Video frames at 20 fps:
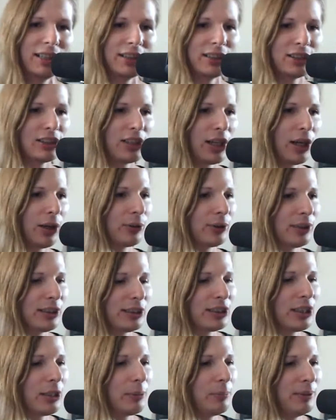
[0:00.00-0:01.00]
So
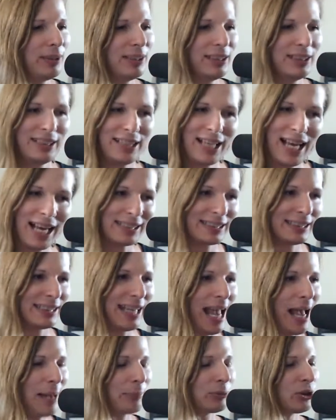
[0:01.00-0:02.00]
this is good. Yes,
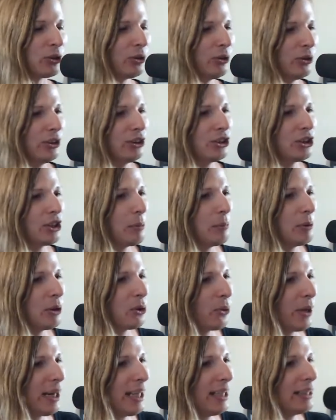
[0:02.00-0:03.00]
absolutely. This is gonna be
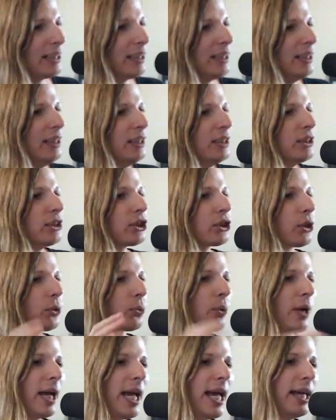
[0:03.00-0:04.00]
great. So
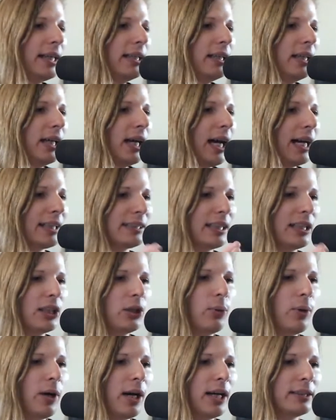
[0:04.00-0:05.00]
Red, I tell
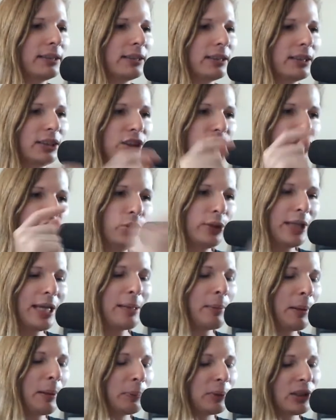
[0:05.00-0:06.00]
you what, you
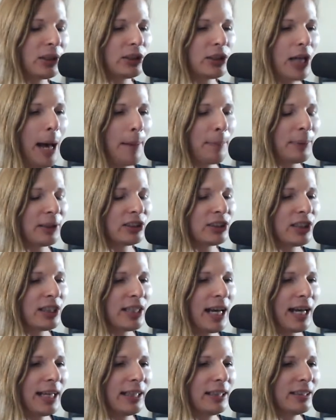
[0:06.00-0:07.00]
came up with the topics
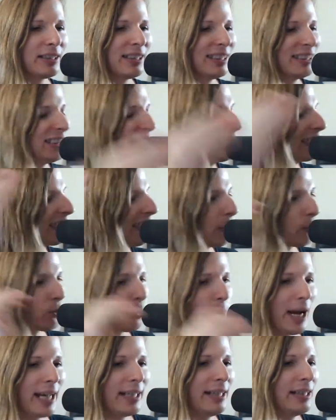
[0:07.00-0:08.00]
tonight. Let's just get
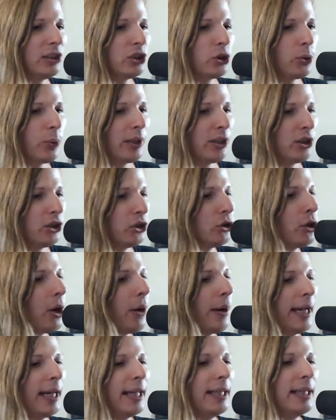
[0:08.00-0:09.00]
right into it. You go
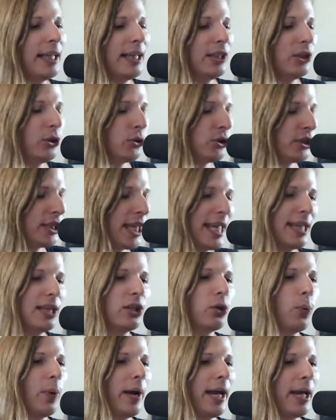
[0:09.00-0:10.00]
ahead and you take
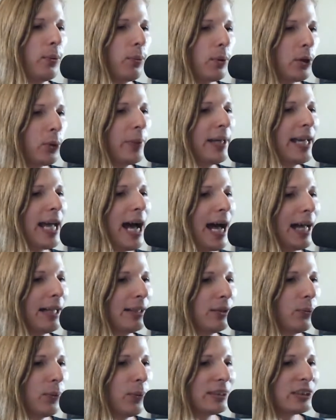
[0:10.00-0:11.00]
it away. What do we got?
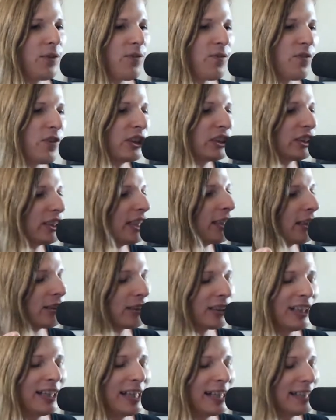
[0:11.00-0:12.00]
What's the first thing on
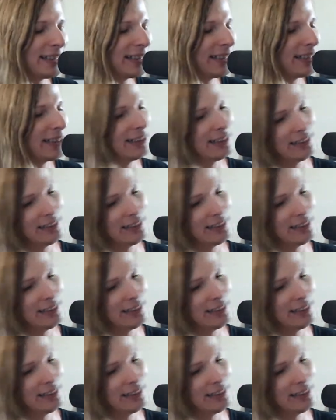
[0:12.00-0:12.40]
the list?